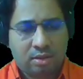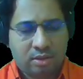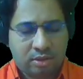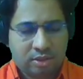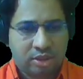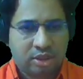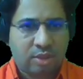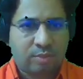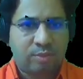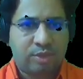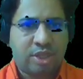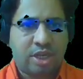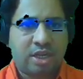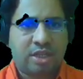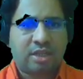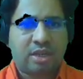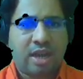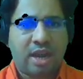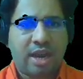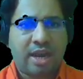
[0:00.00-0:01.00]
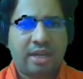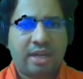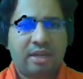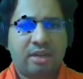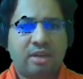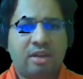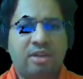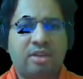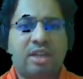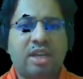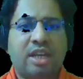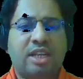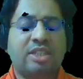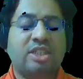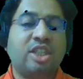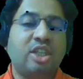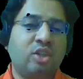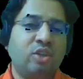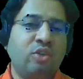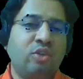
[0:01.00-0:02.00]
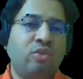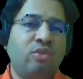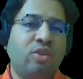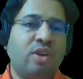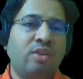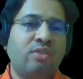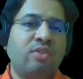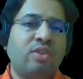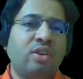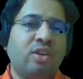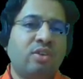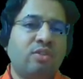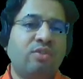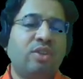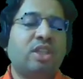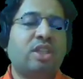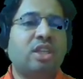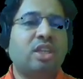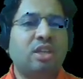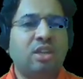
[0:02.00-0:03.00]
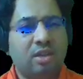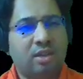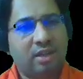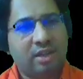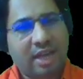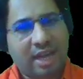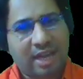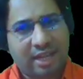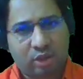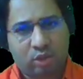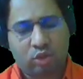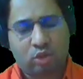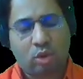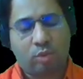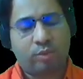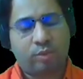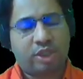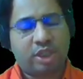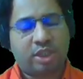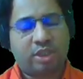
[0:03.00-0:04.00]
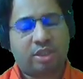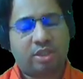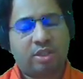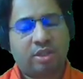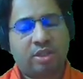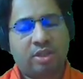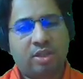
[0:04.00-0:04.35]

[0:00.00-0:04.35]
subject and a transitive verb with a direct object.